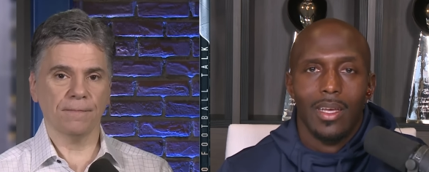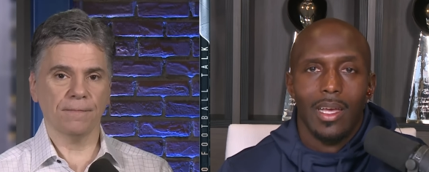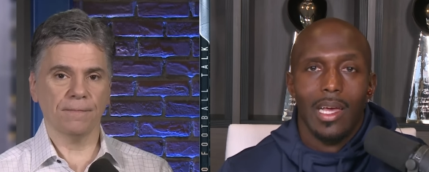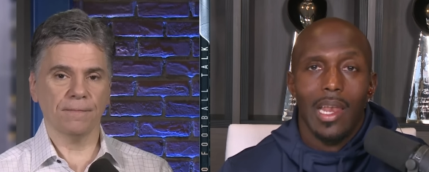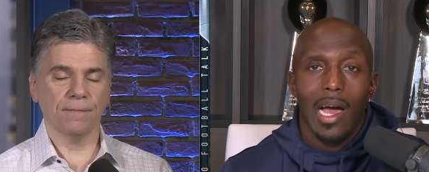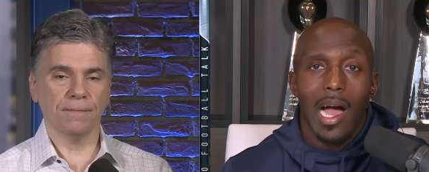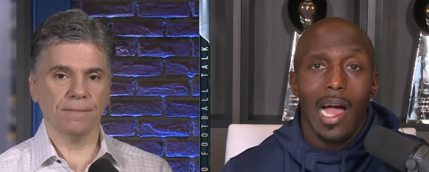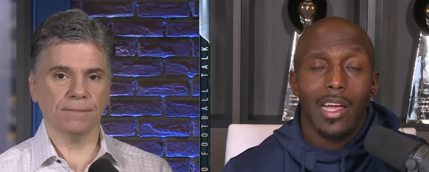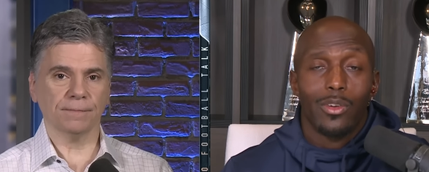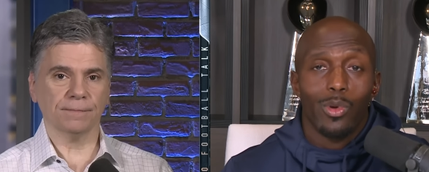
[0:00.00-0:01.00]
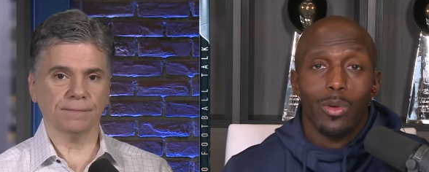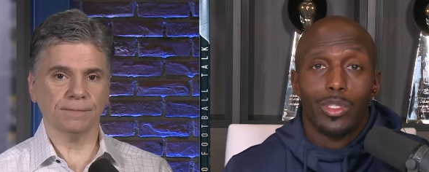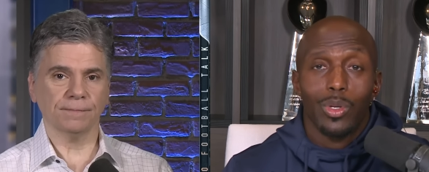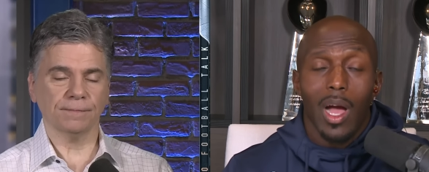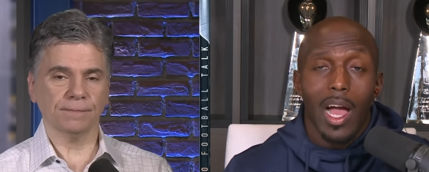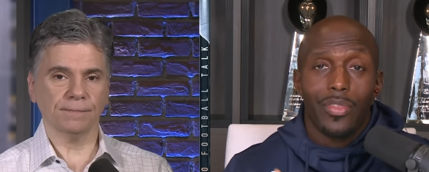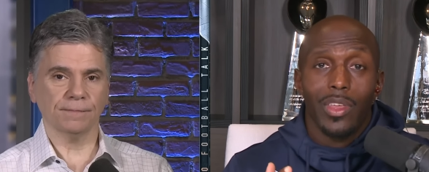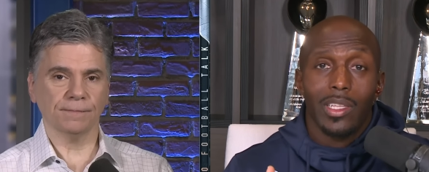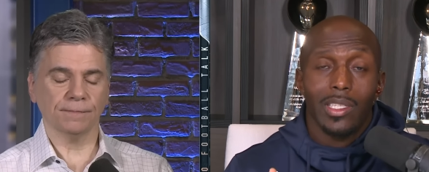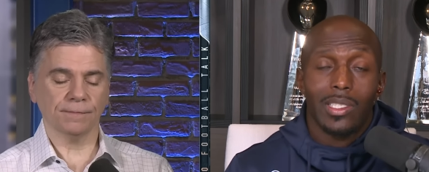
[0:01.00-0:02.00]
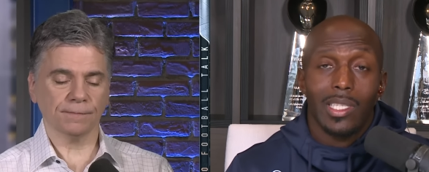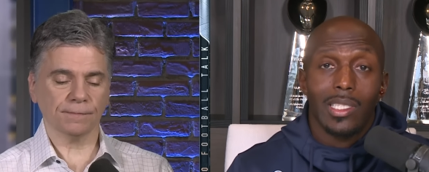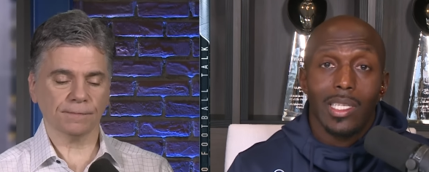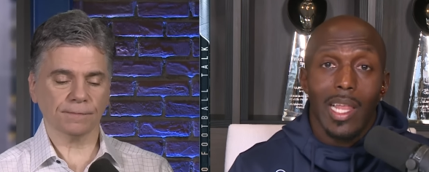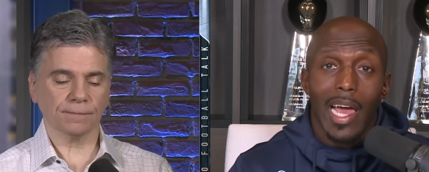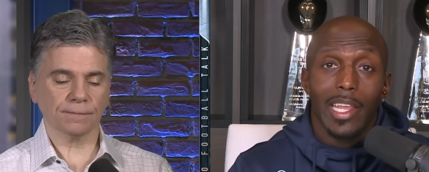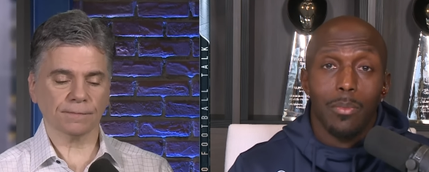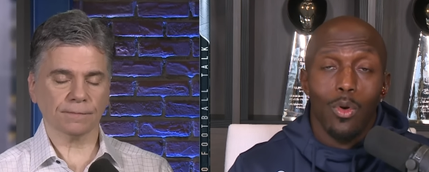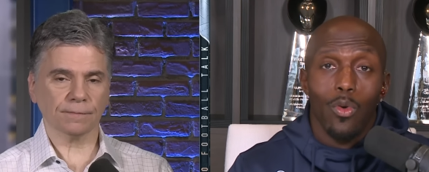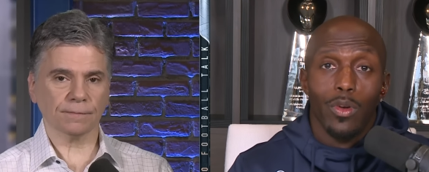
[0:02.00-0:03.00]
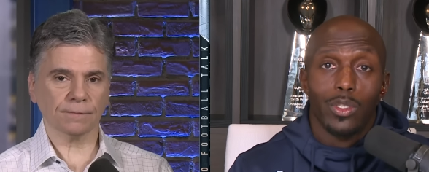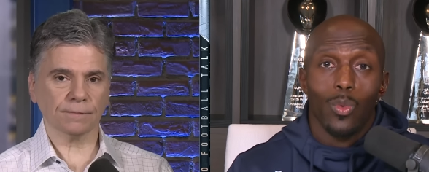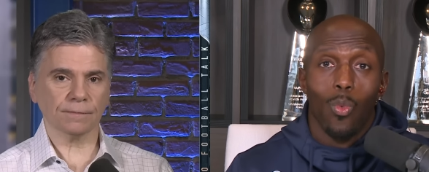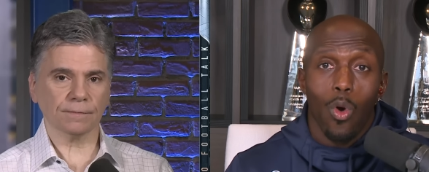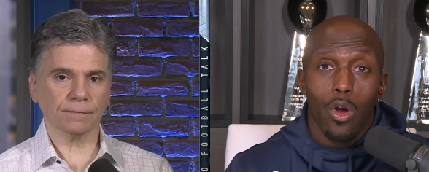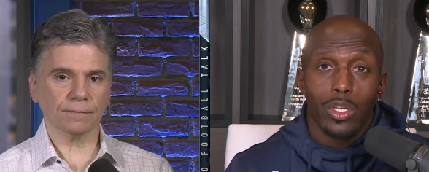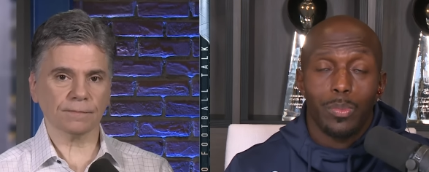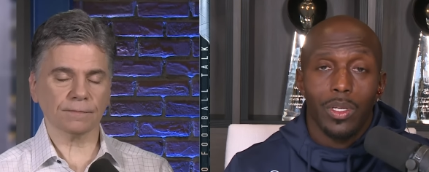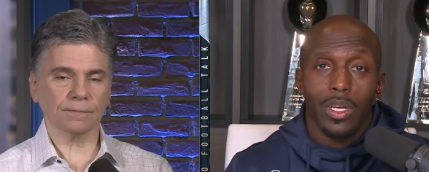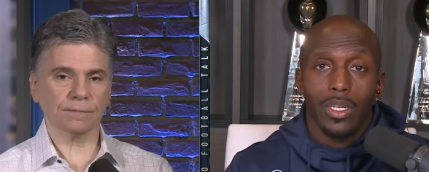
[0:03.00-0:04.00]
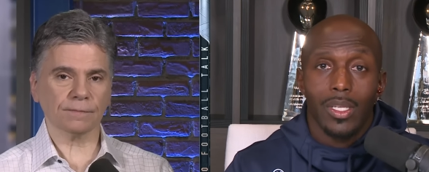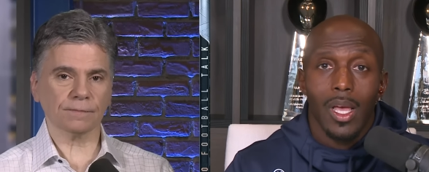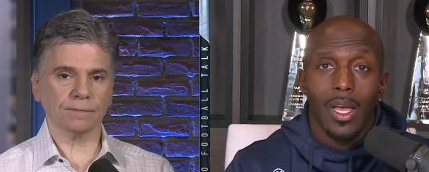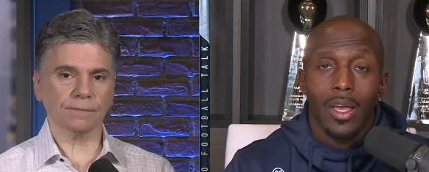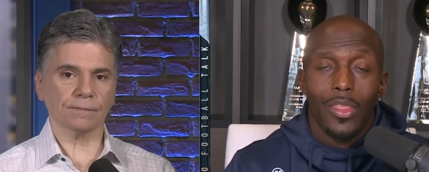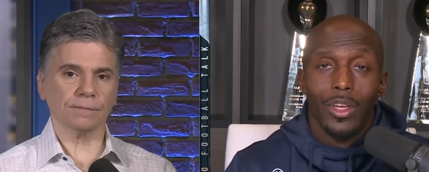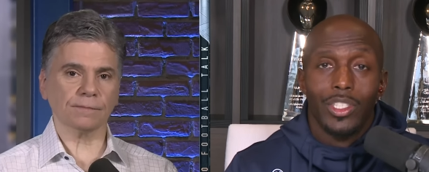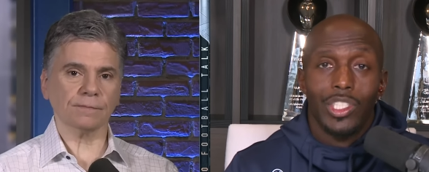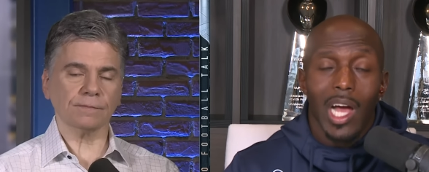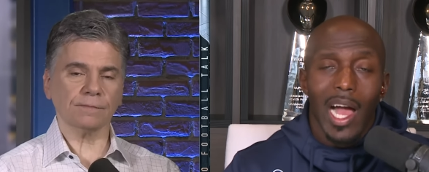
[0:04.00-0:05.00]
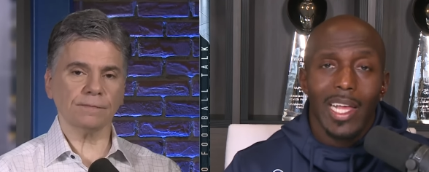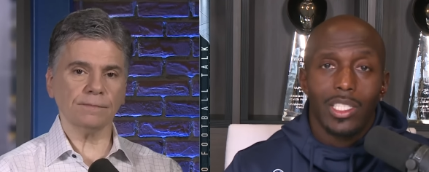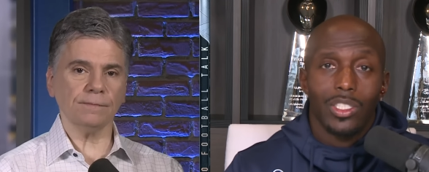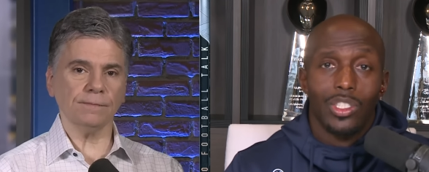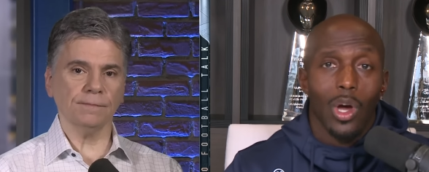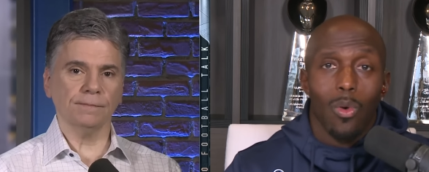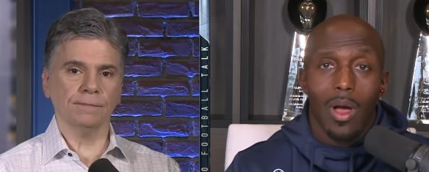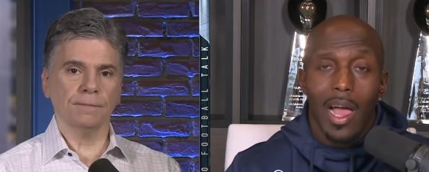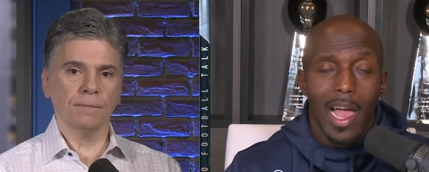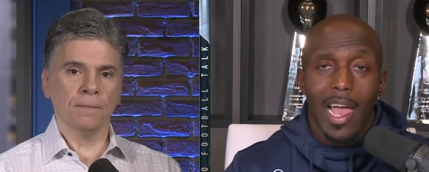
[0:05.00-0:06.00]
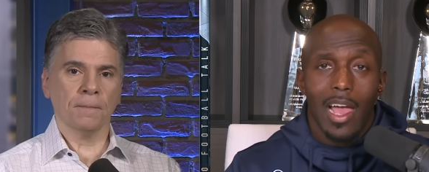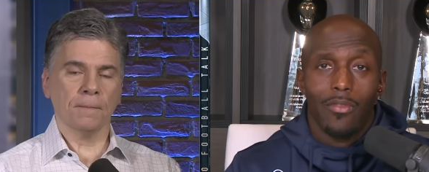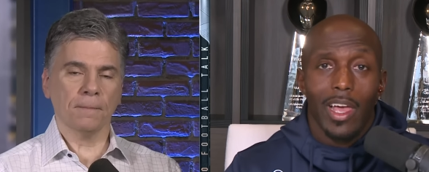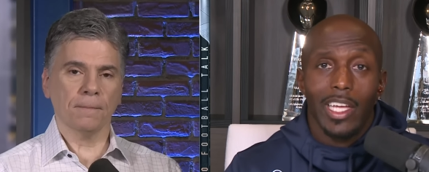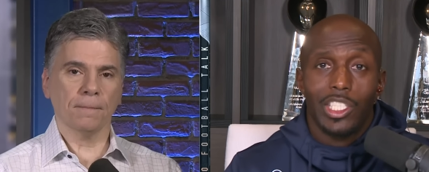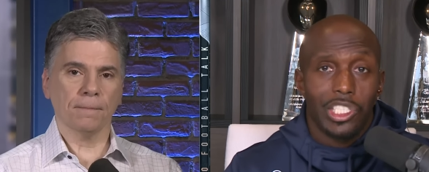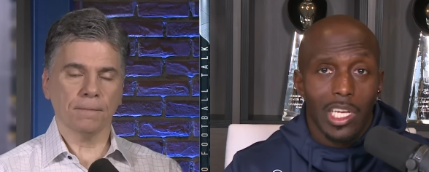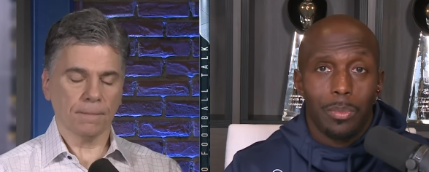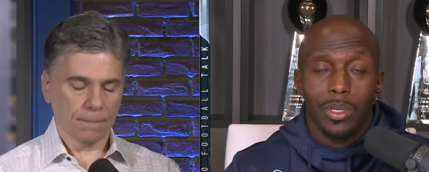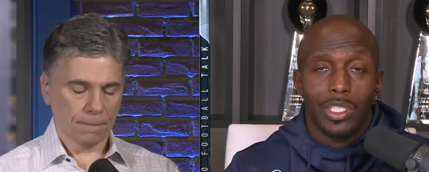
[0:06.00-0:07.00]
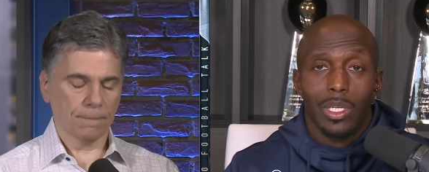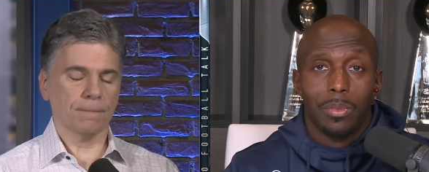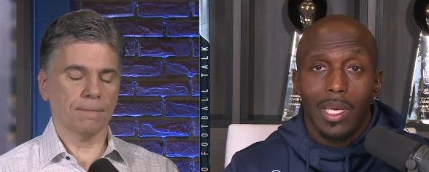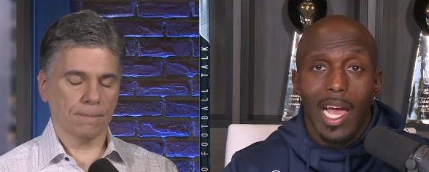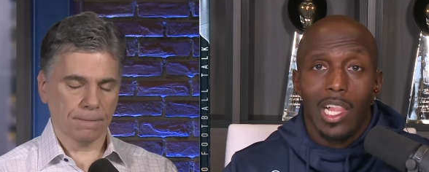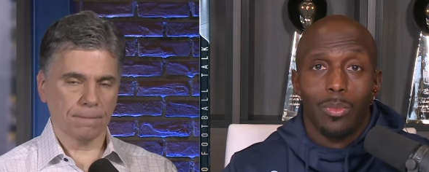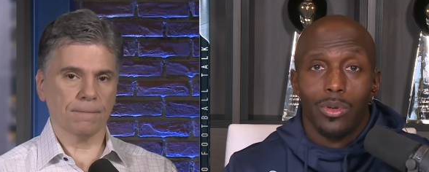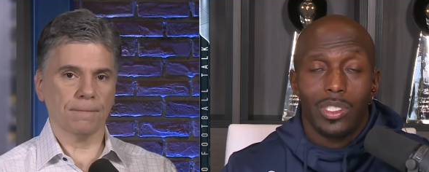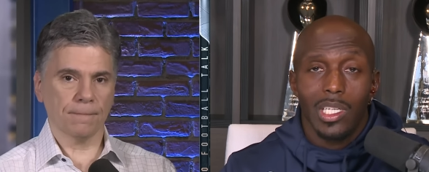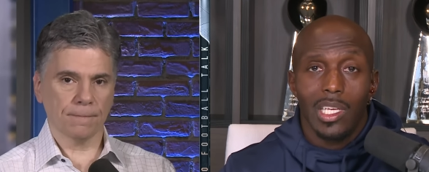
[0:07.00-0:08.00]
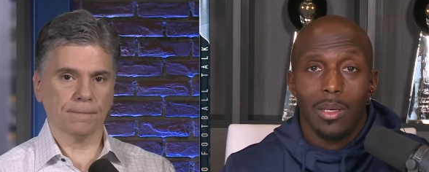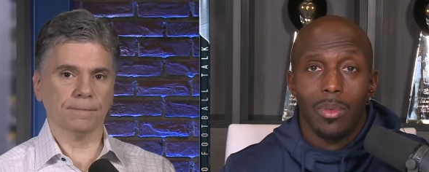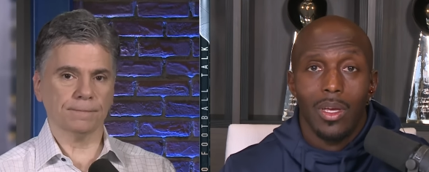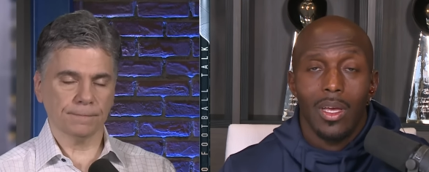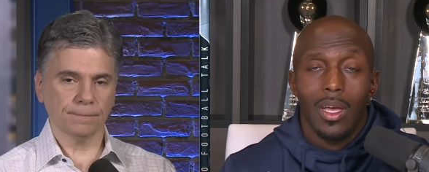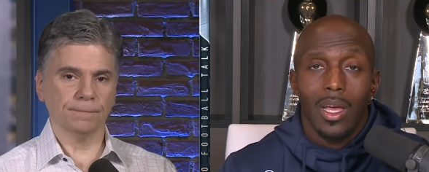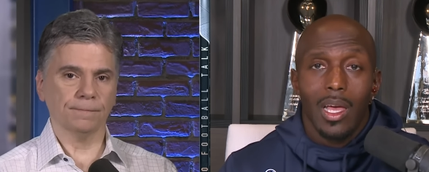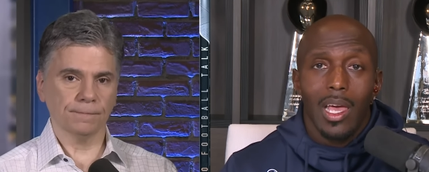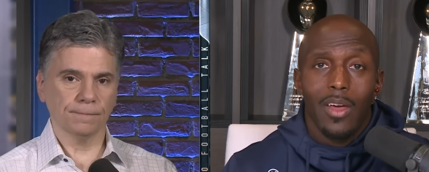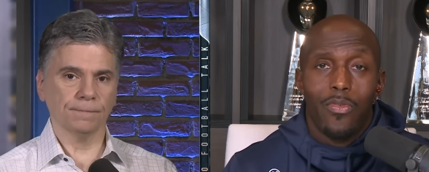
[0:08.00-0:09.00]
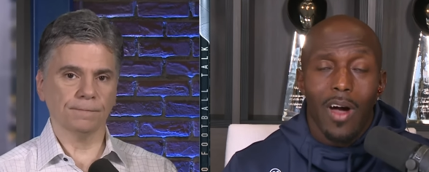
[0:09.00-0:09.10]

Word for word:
Speaker 1: And I agree with you. I think the Cincinnati move is worse because the Giants don't have a championship caliber team. If